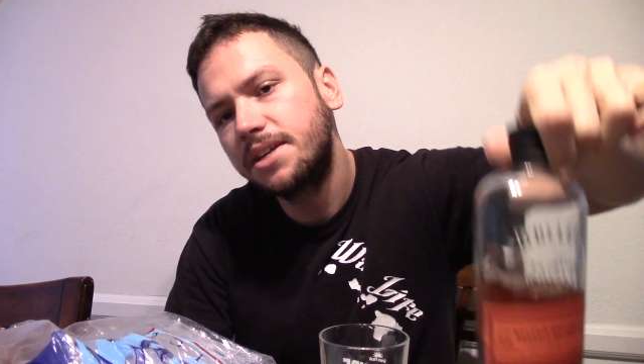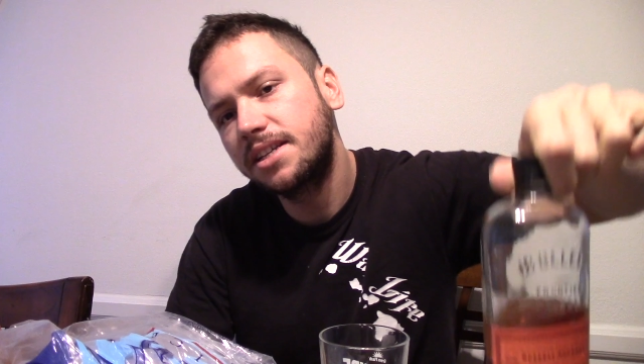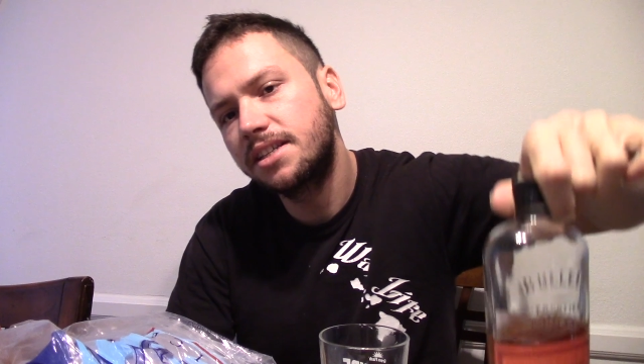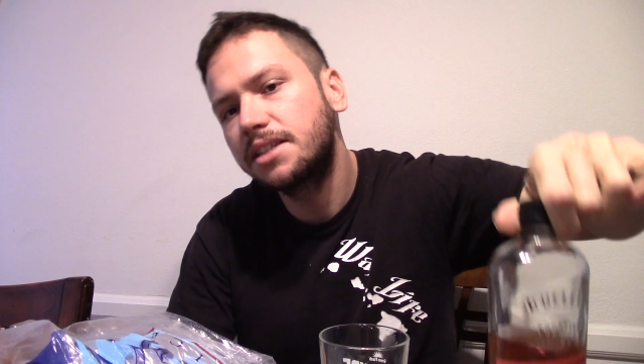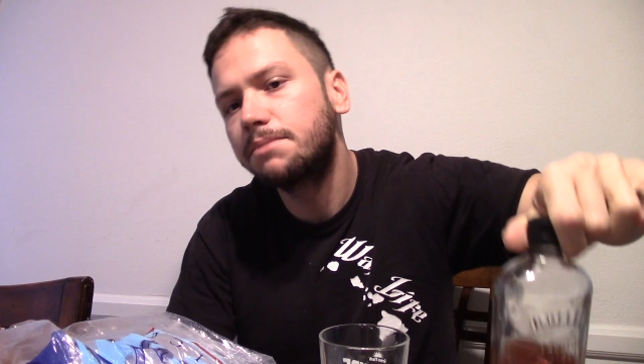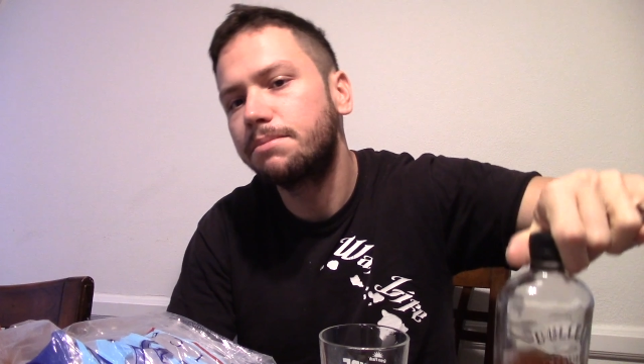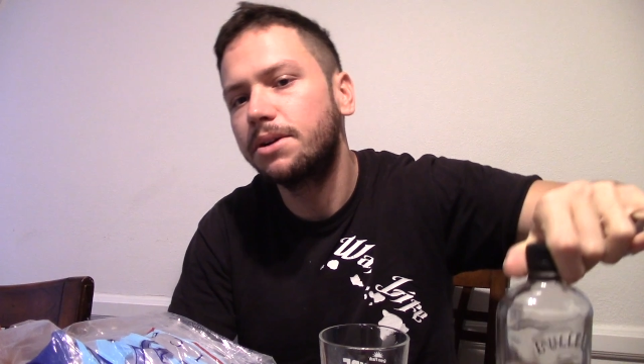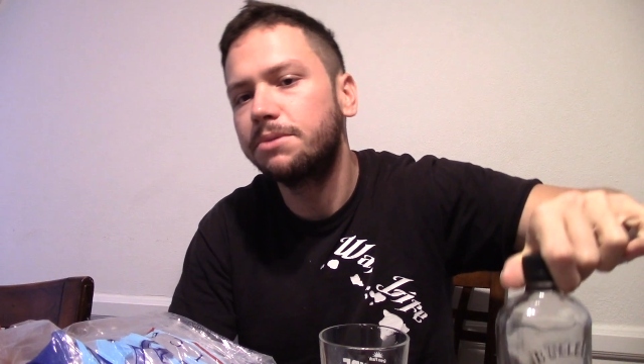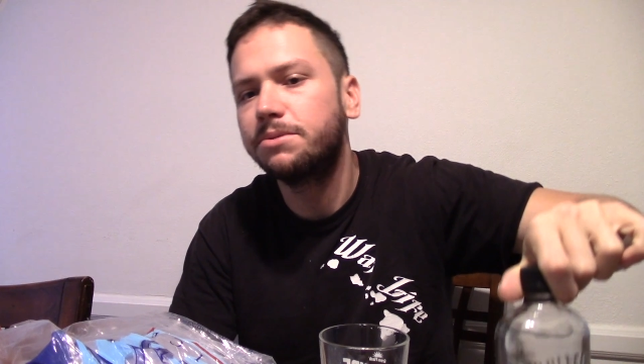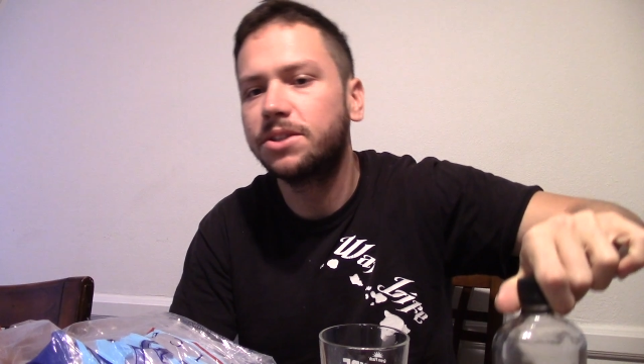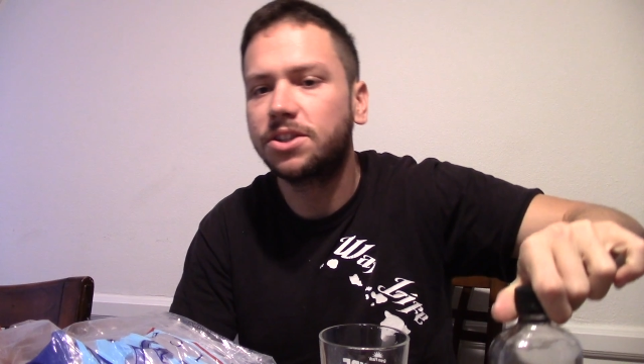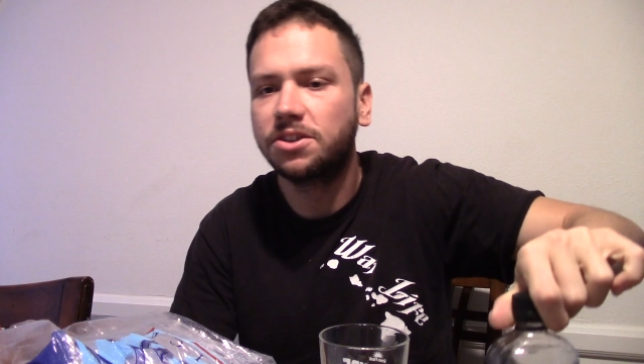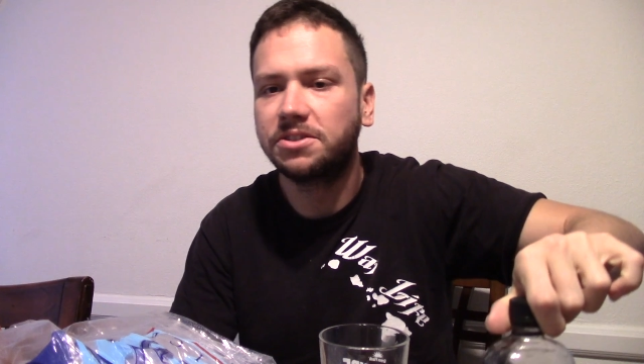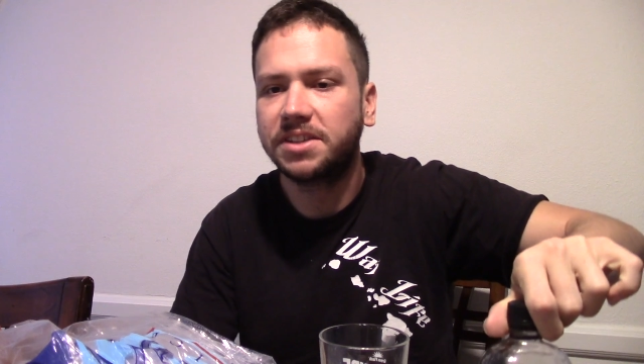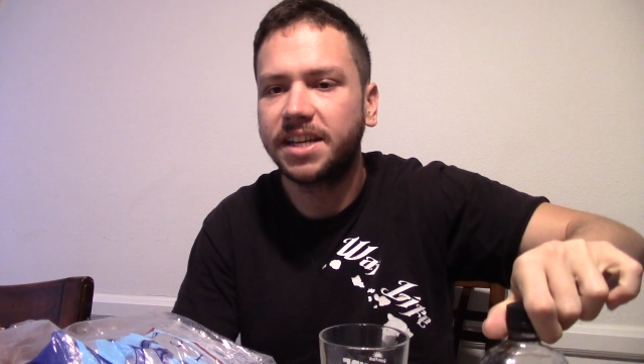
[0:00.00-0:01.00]
because this bourbon's
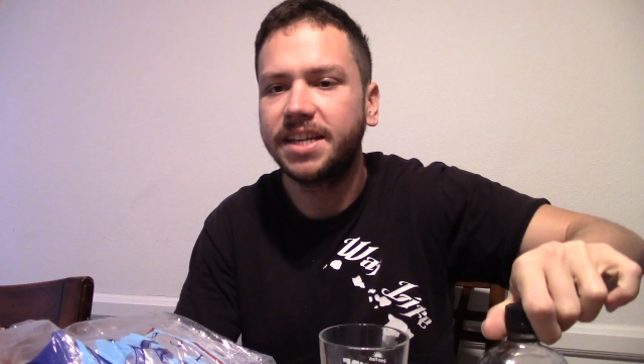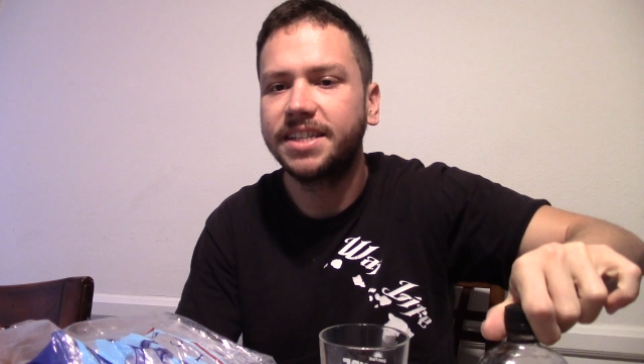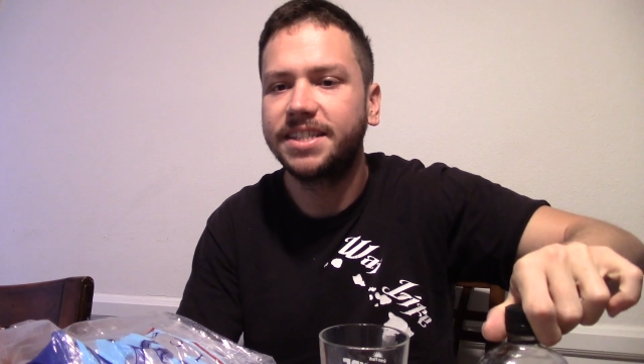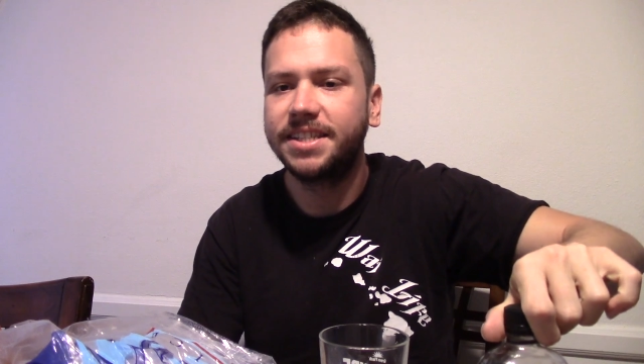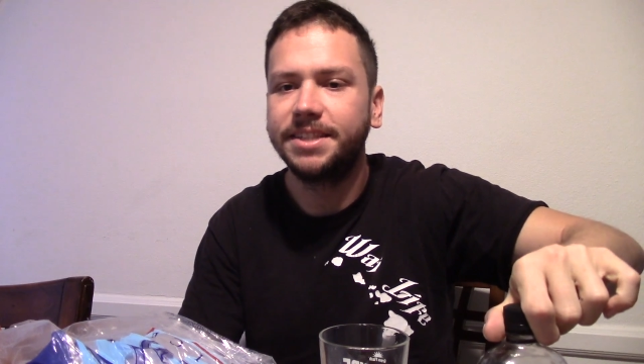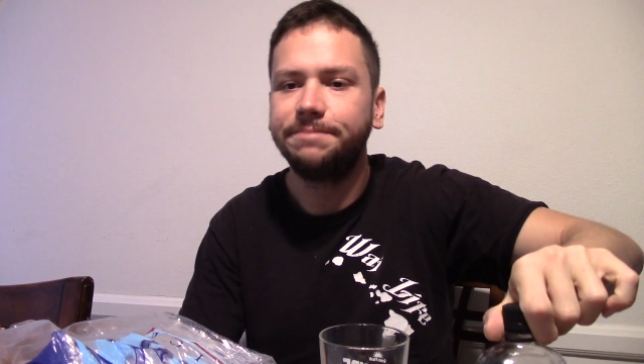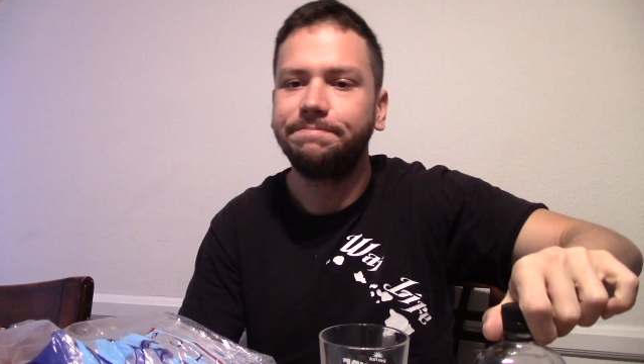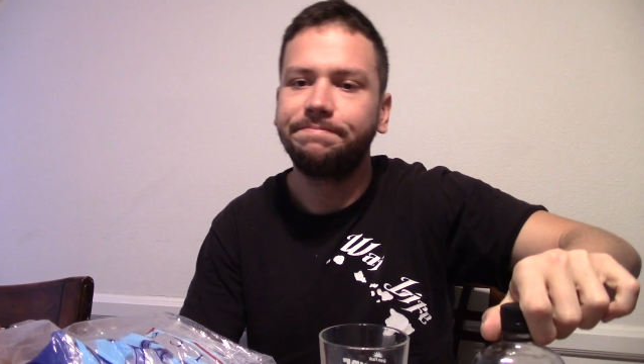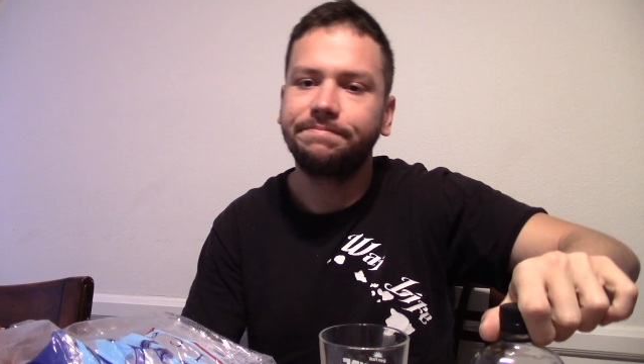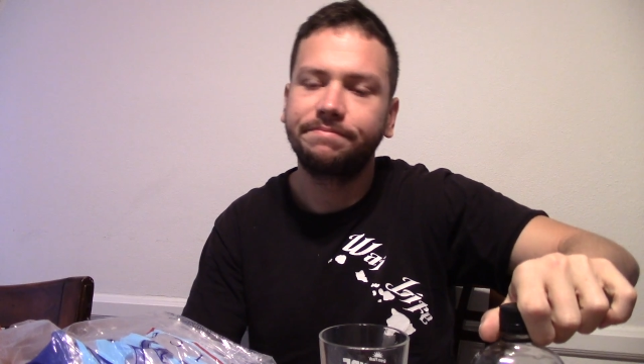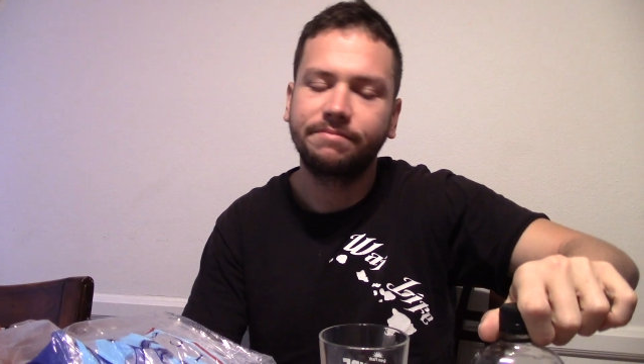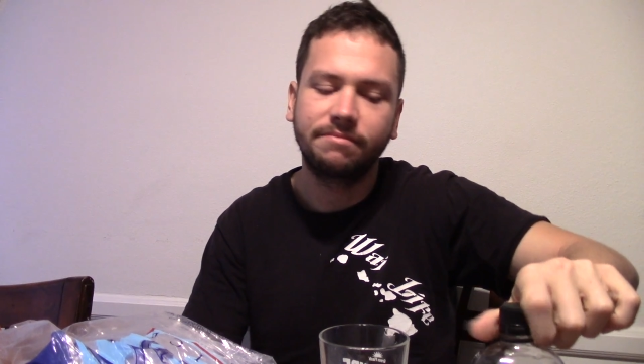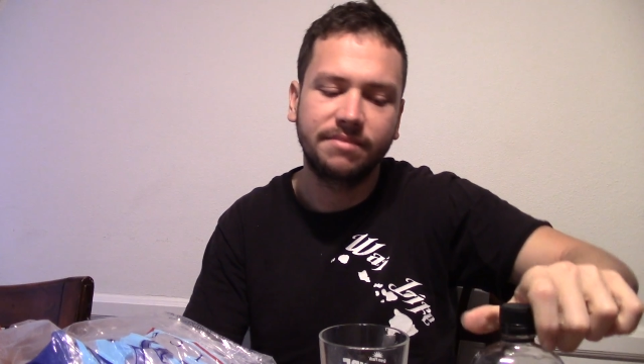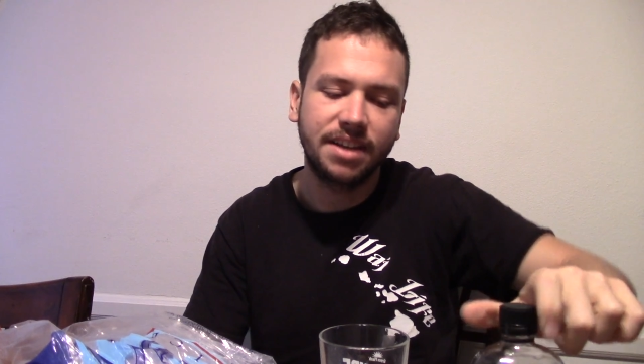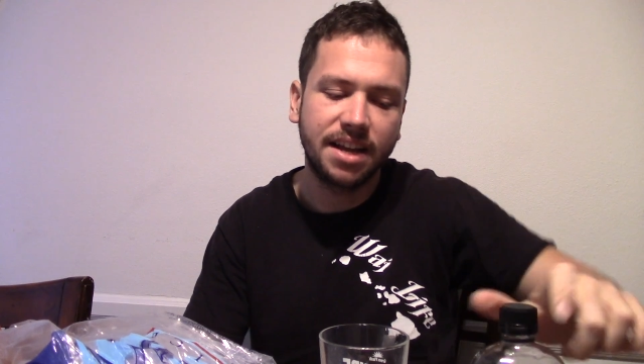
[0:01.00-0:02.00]
so tasty,
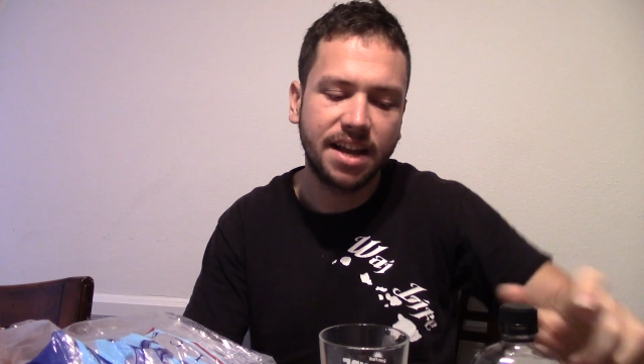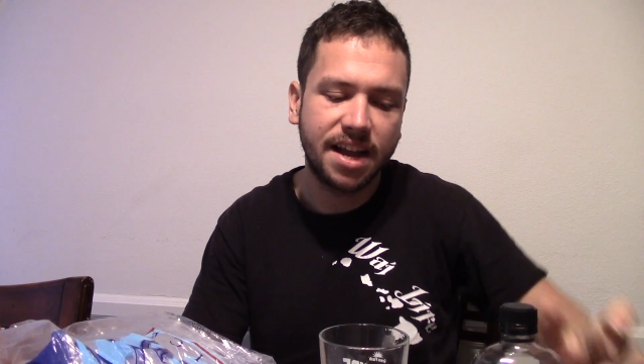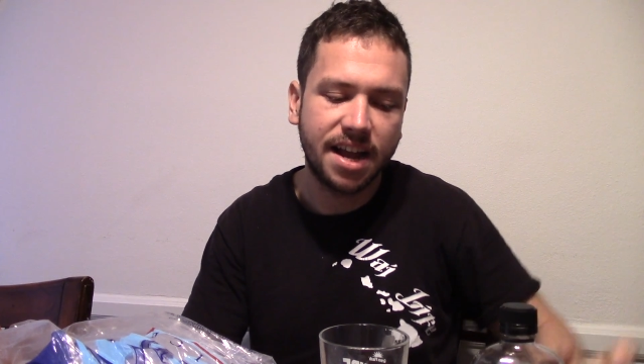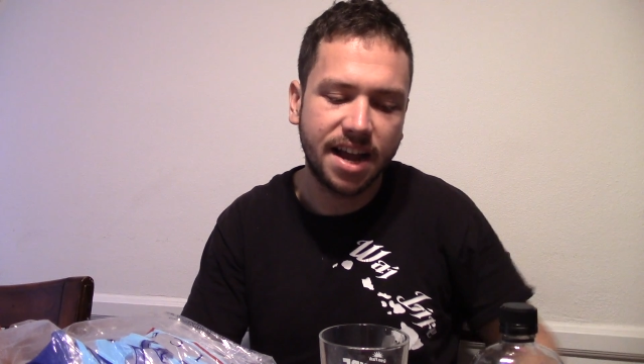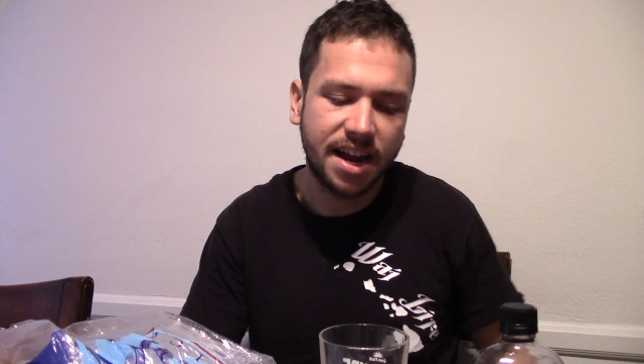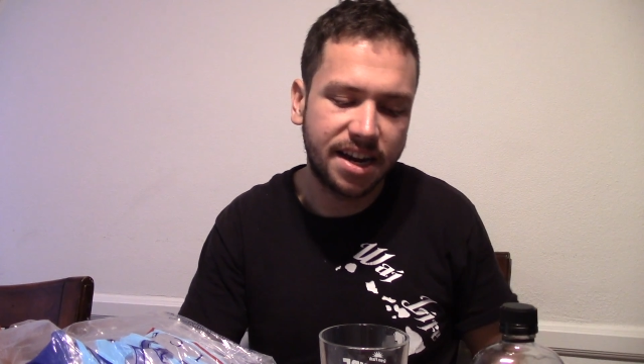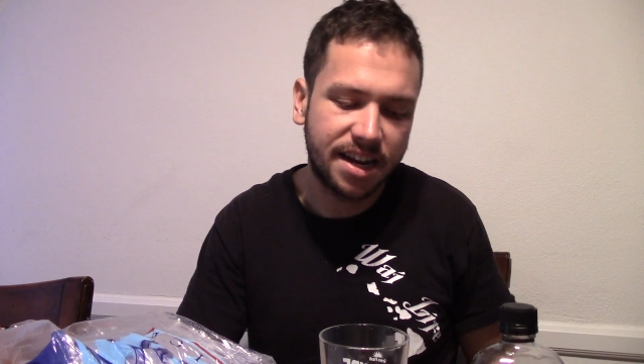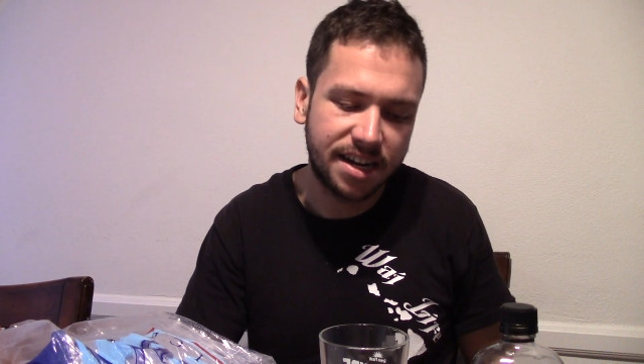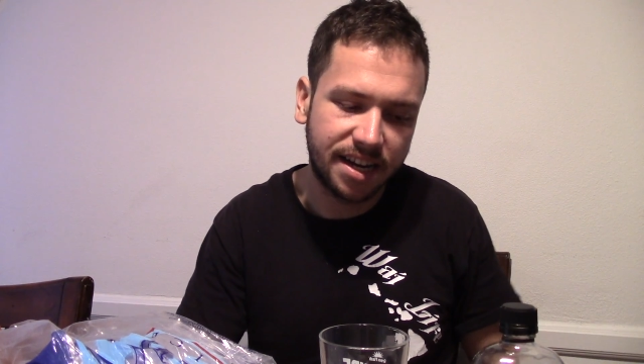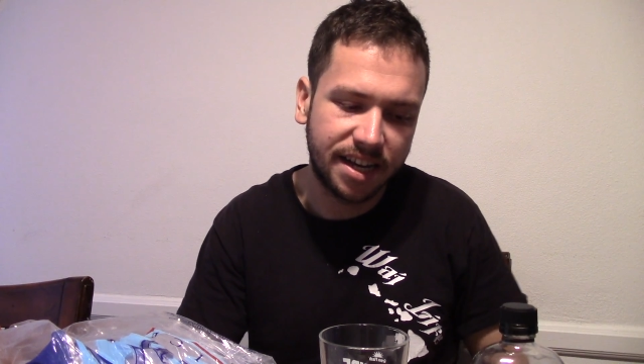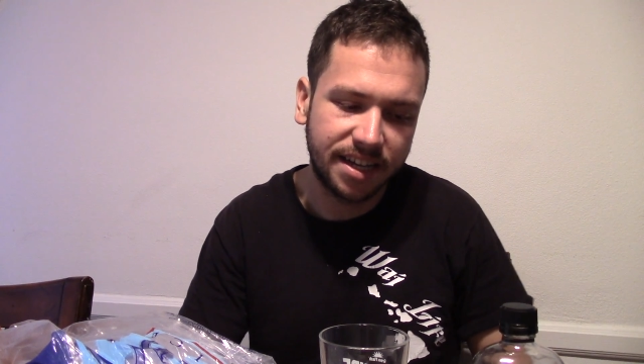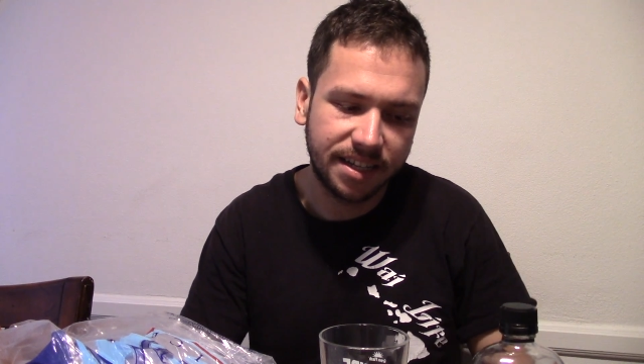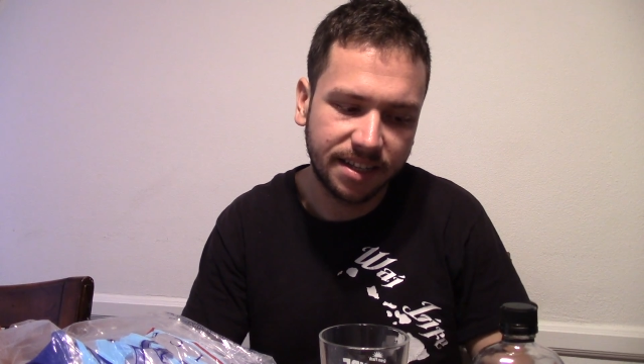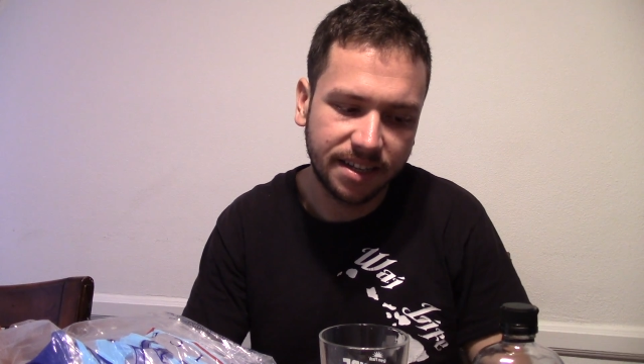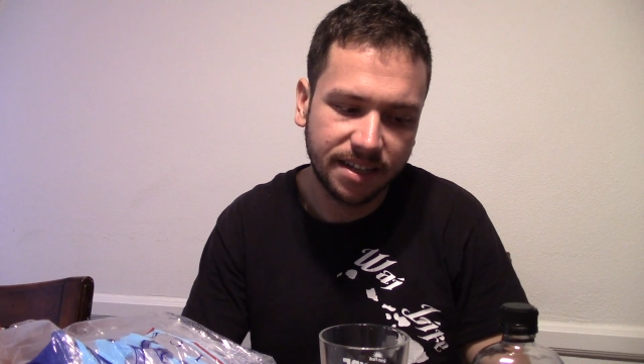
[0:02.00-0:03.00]
and I like